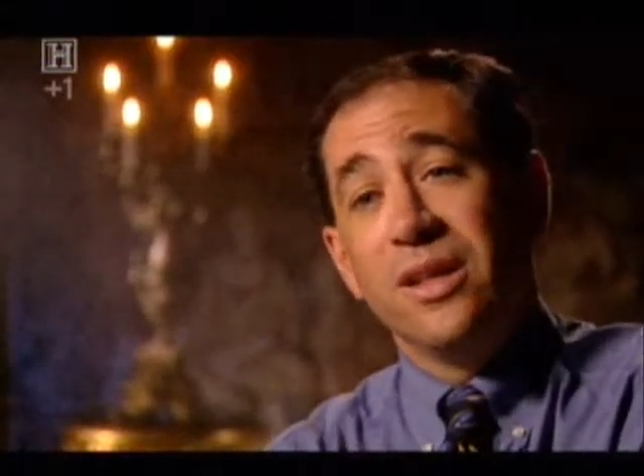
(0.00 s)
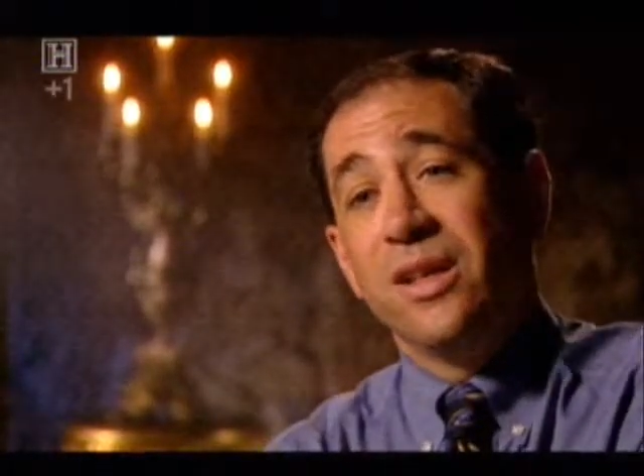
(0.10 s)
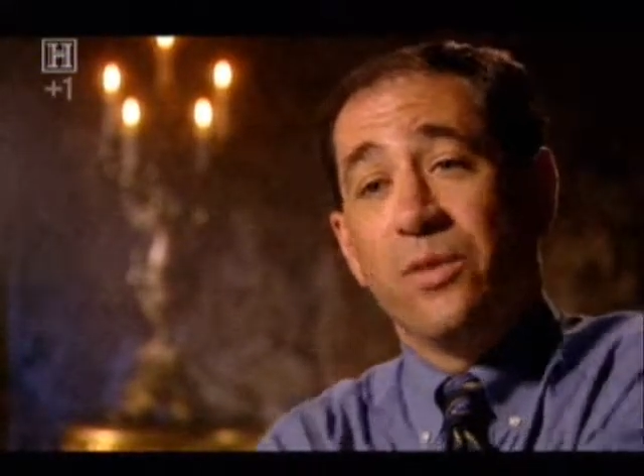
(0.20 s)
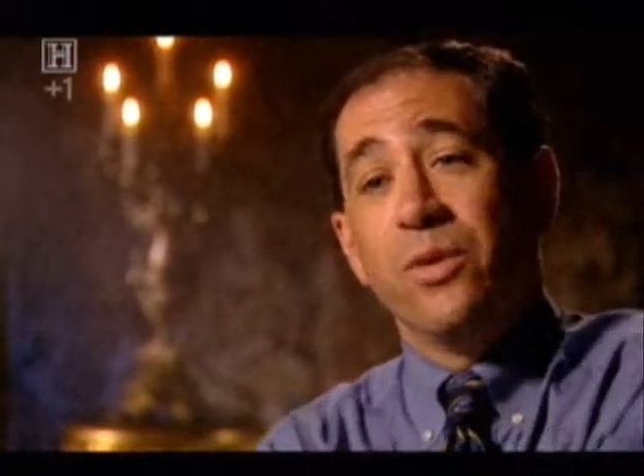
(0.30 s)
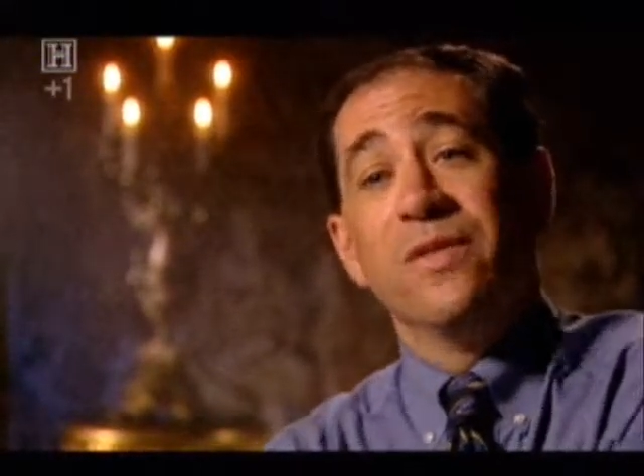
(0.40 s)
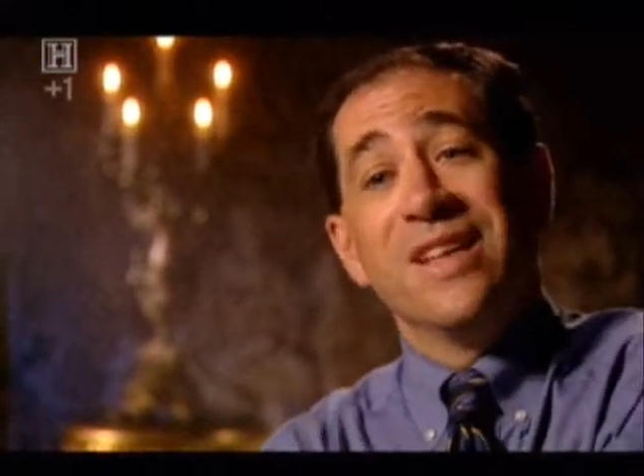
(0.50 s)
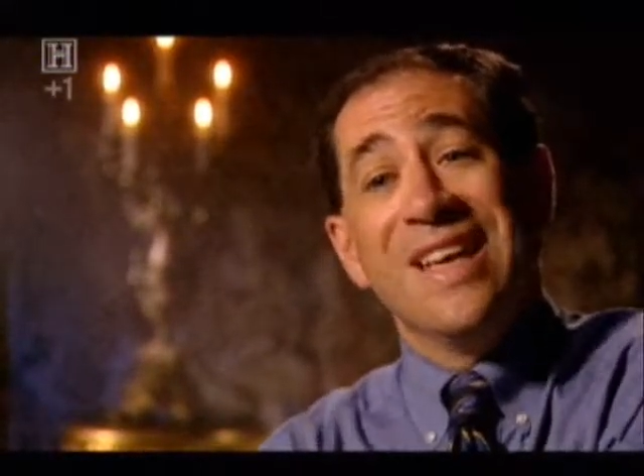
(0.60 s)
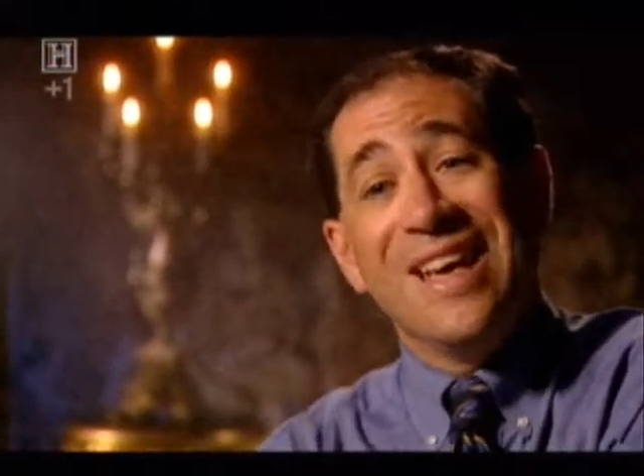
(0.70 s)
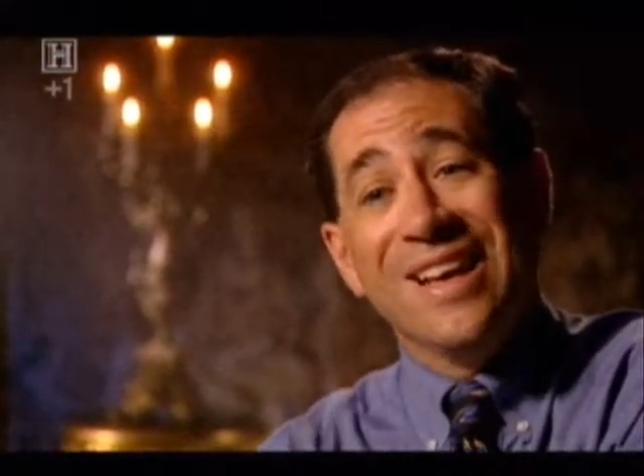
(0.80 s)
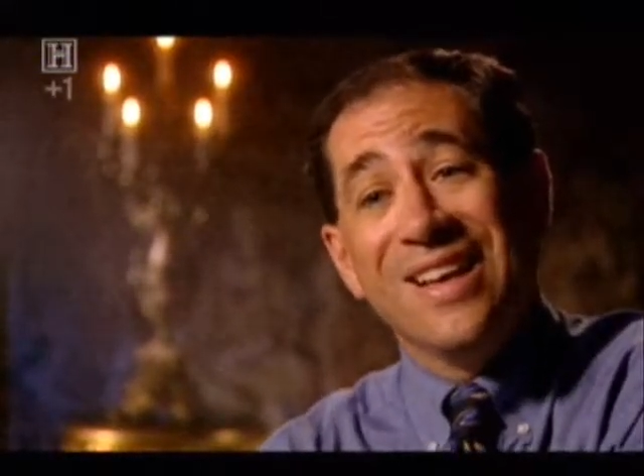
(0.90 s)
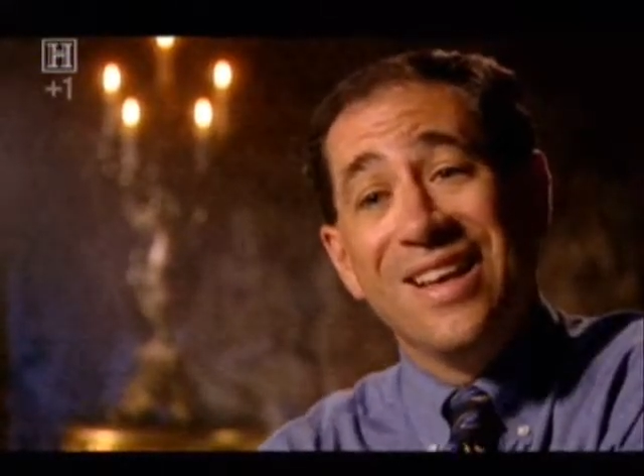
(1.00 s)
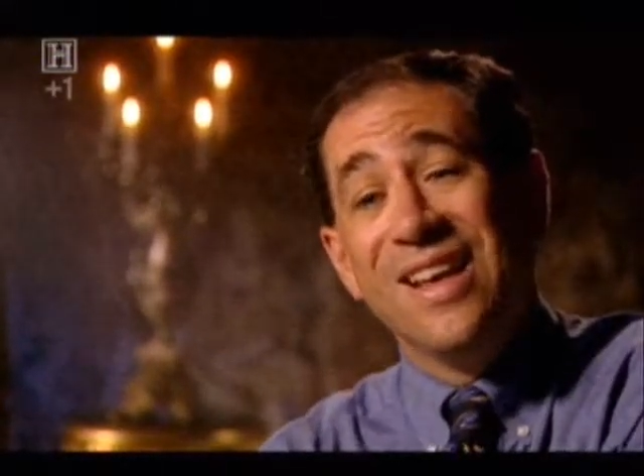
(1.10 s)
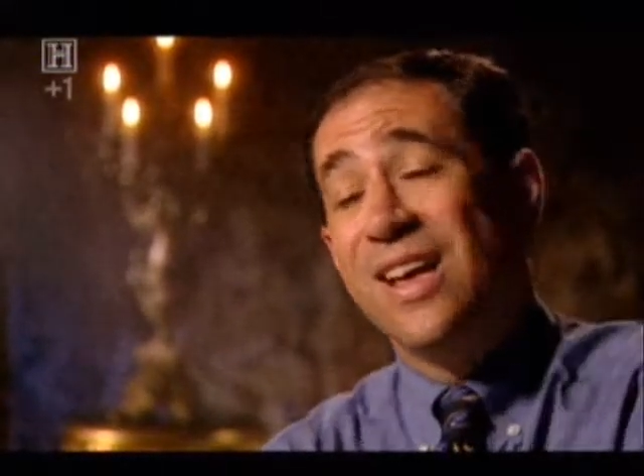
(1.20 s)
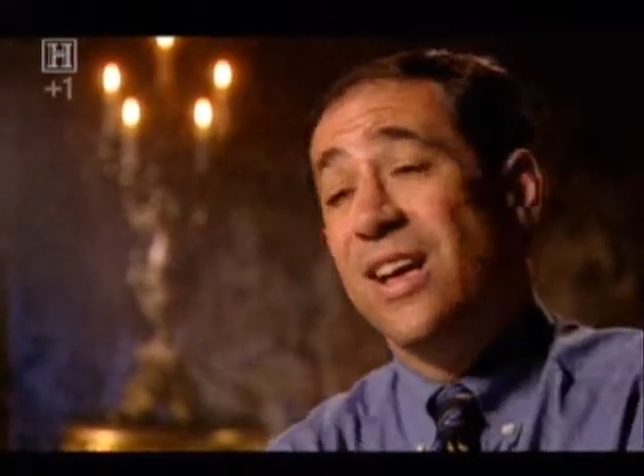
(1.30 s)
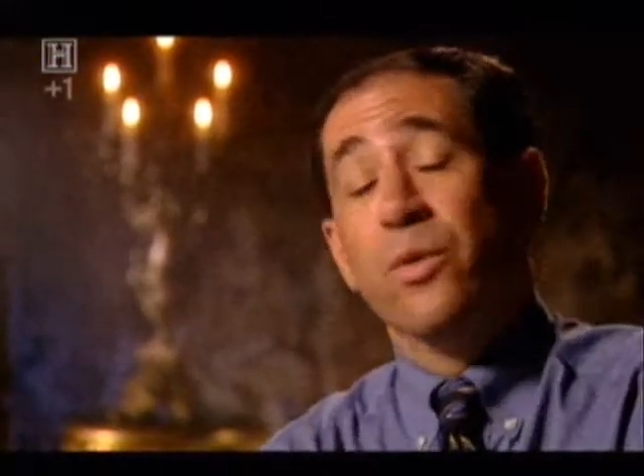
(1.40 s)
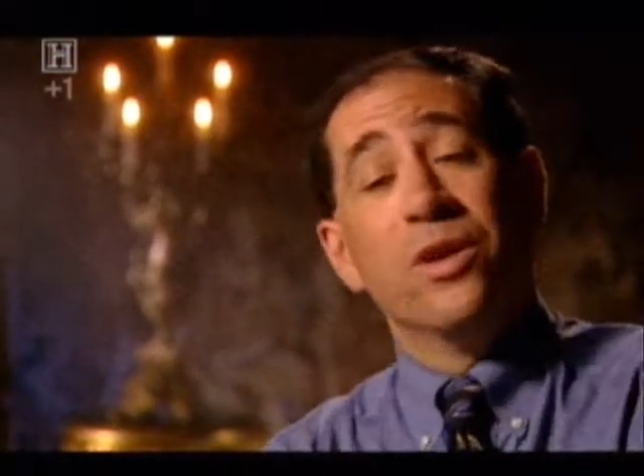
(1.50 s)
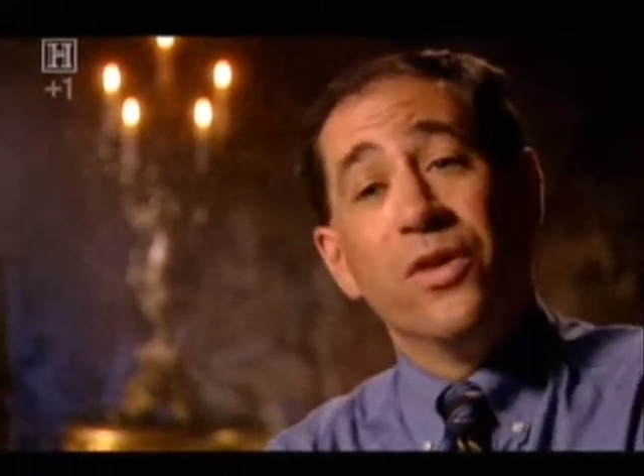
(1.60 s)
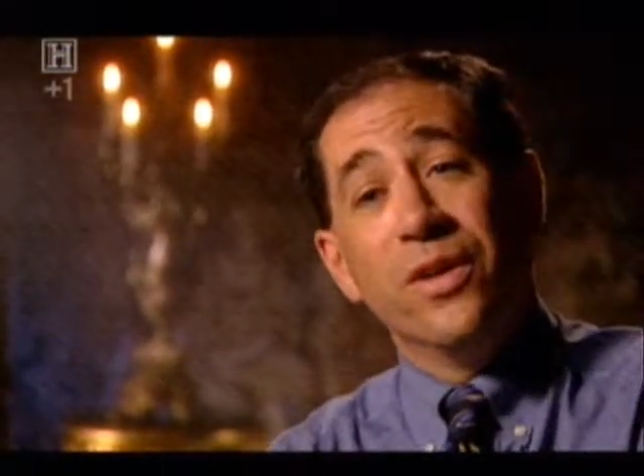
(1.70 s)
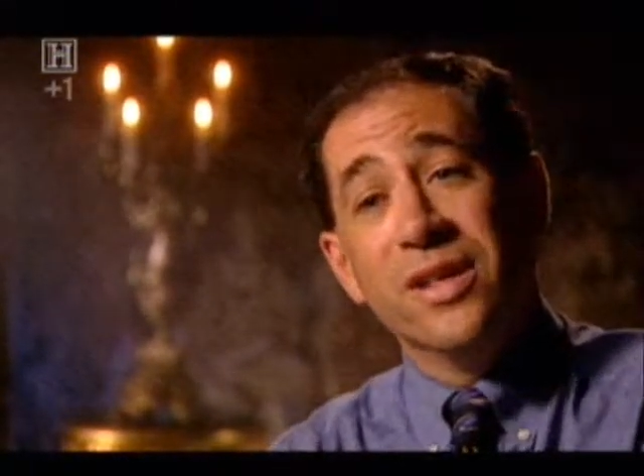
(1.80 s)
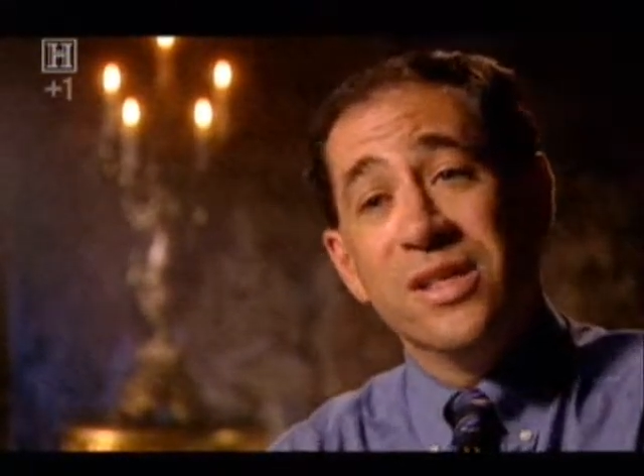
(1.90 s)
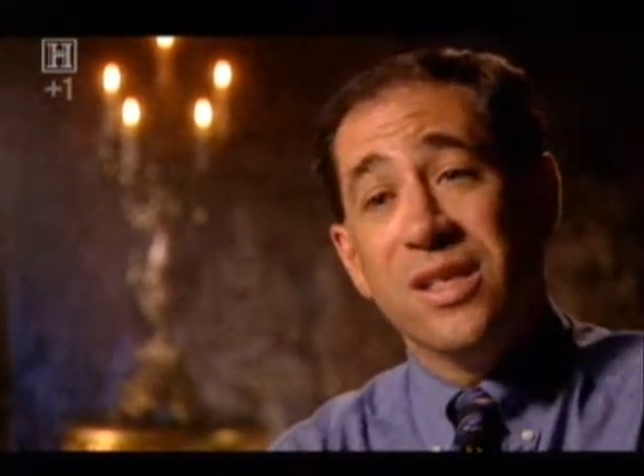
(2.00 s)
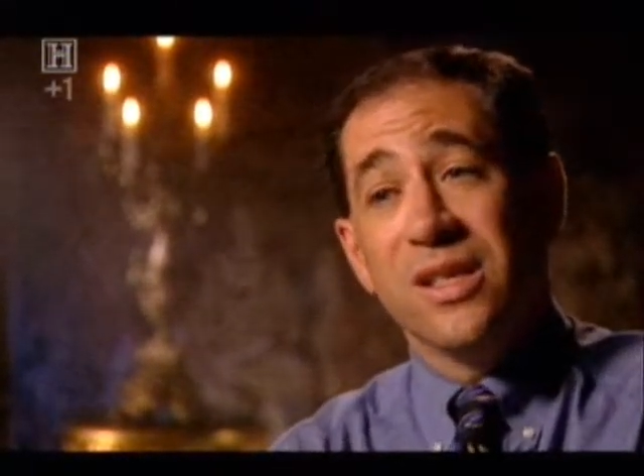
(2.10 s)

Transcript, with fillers: it got rid of the king, got rid of all these